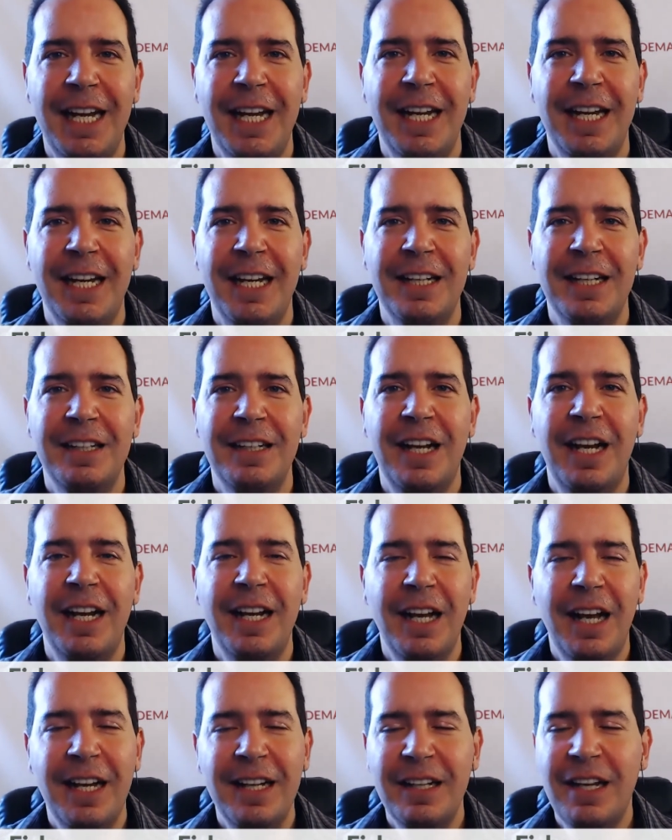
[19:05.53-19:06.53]
And
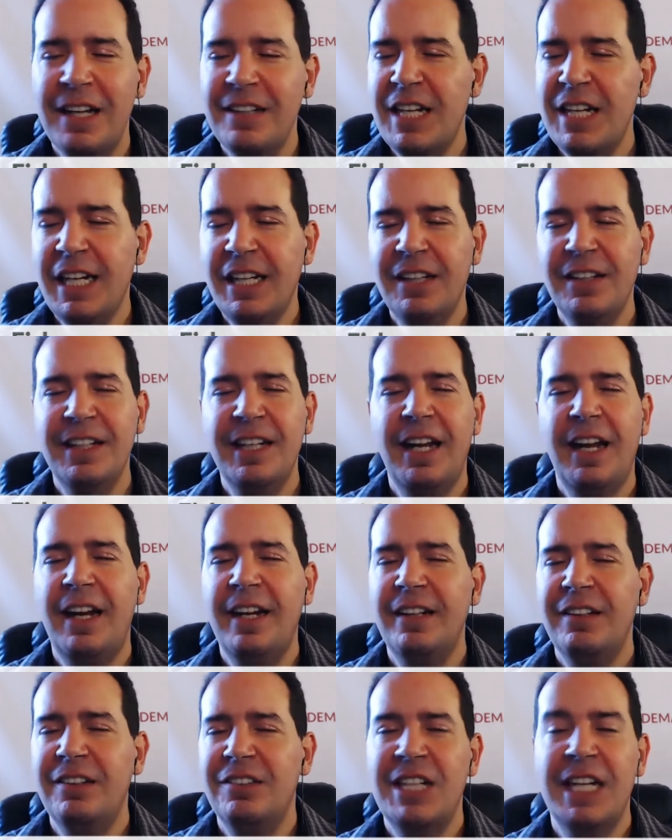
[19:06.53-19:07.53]
I technically
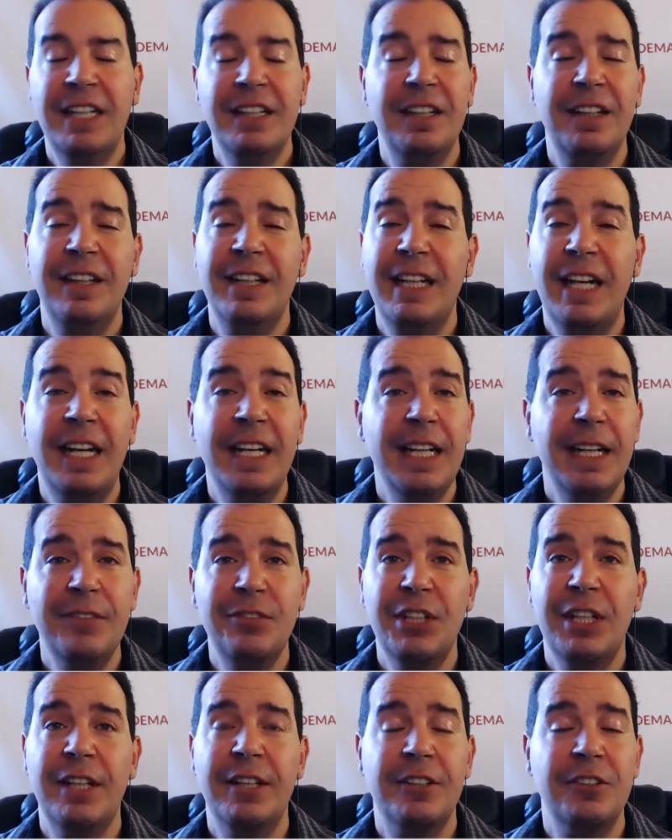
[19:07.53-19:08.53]
have
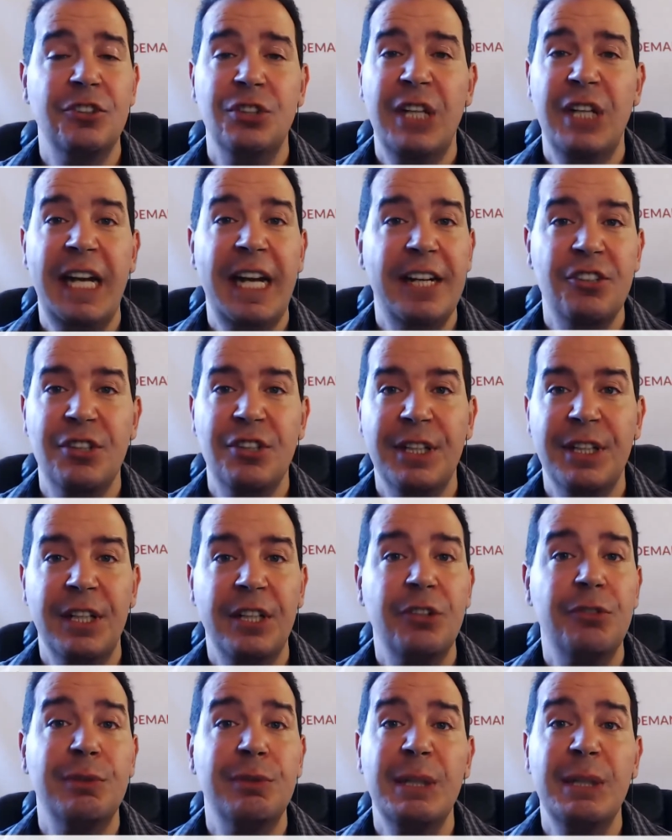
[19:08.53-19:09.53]
to actually
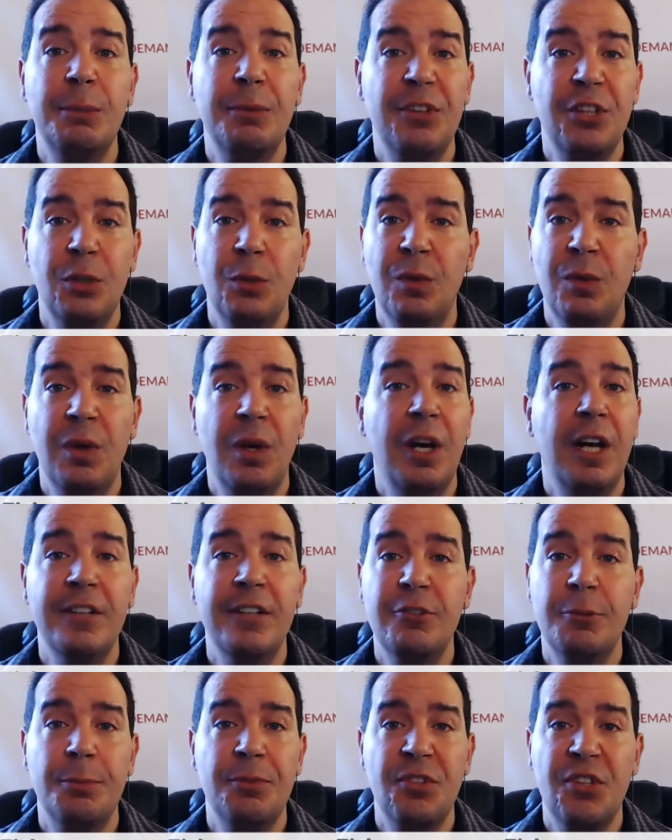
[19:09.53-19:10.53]
agree with you
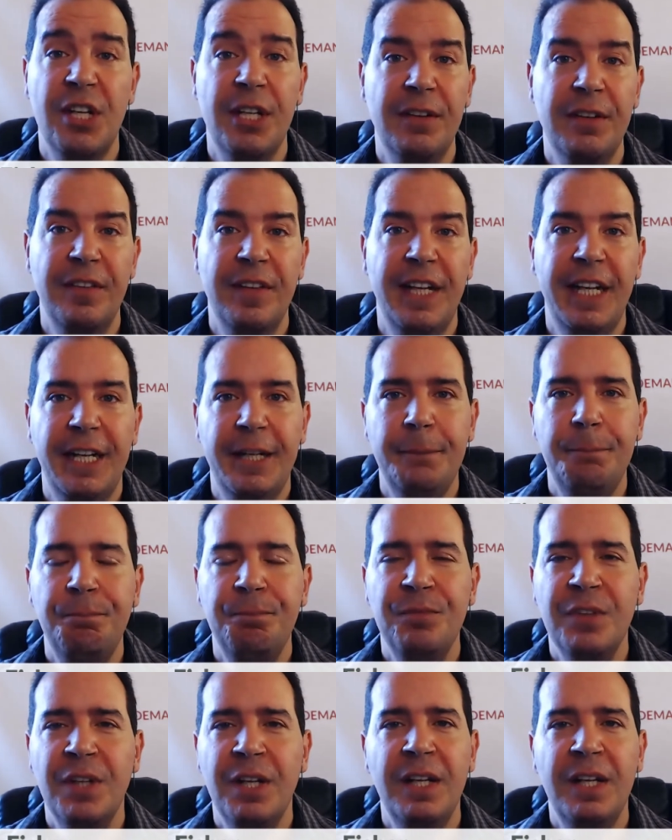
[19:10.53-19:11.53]
100% on that.
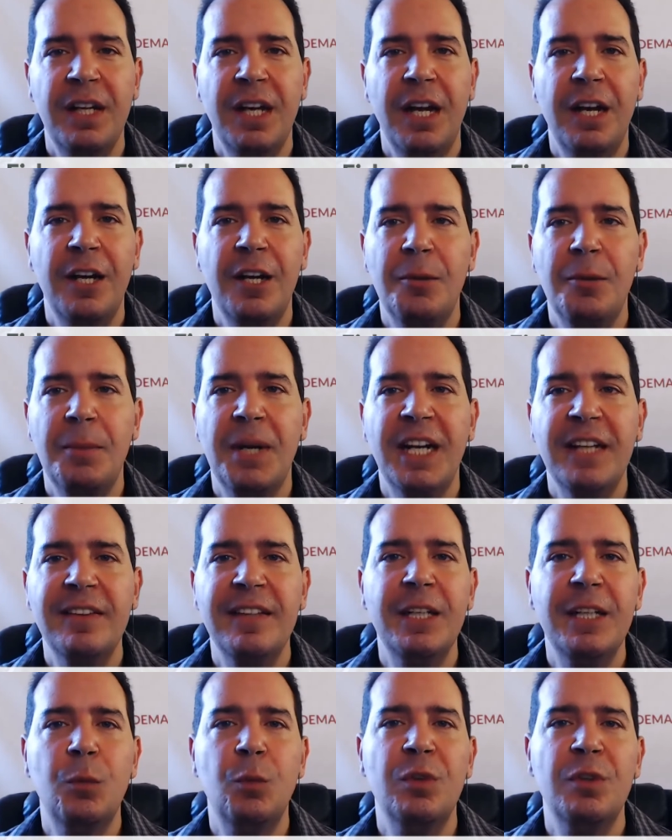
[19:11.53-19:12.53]
I
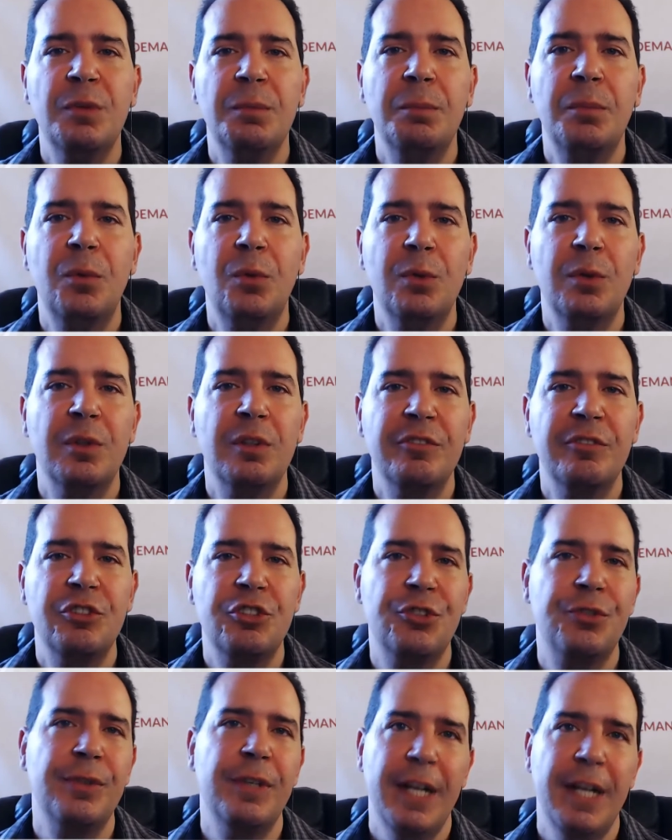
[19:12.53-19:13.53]
think we're more of a
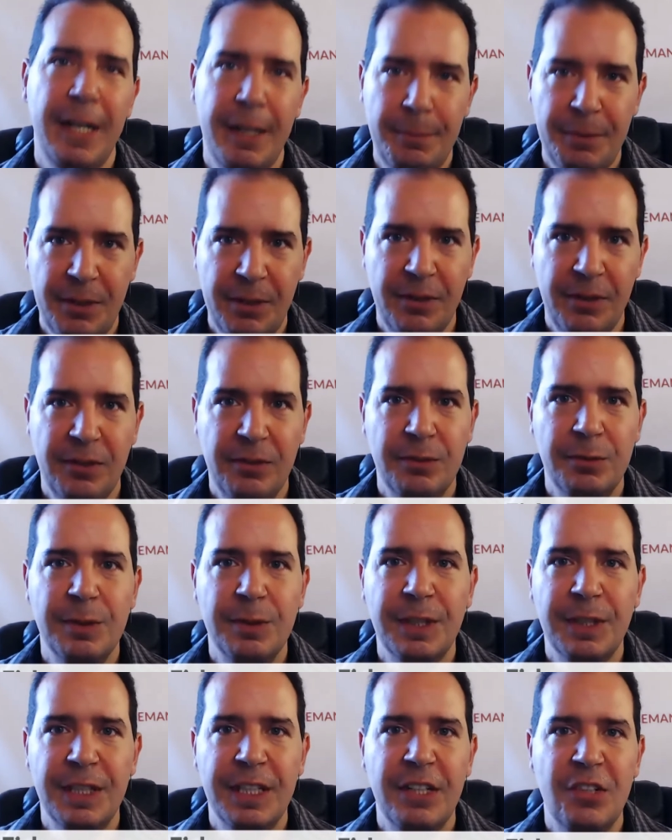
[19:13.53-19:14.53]
tribe,
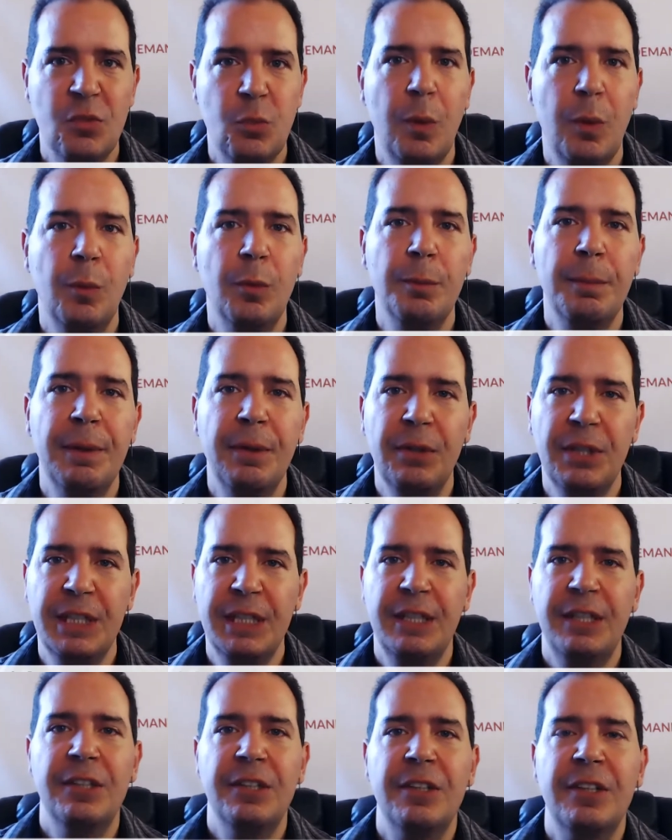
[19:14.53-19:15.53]
really, is what we're
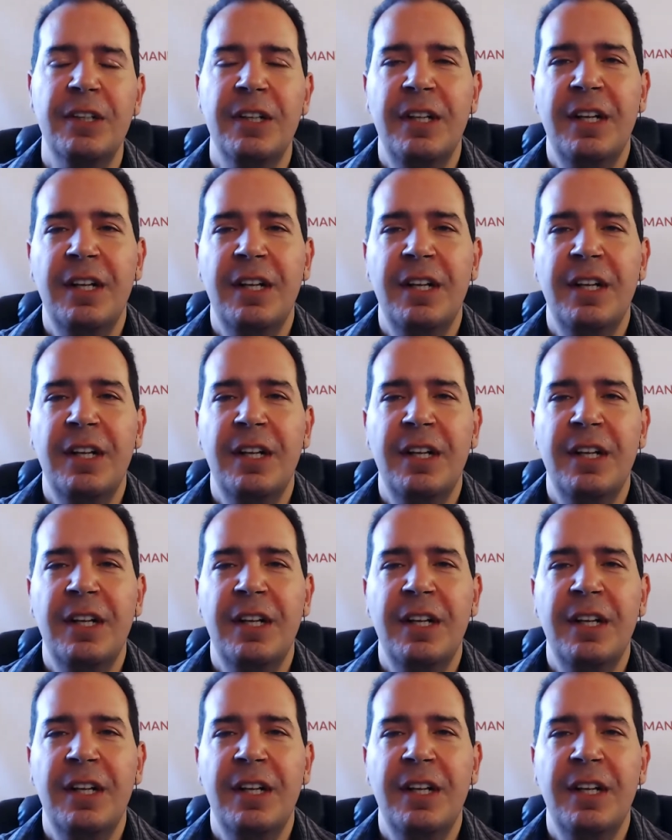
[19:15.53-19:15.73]
building here.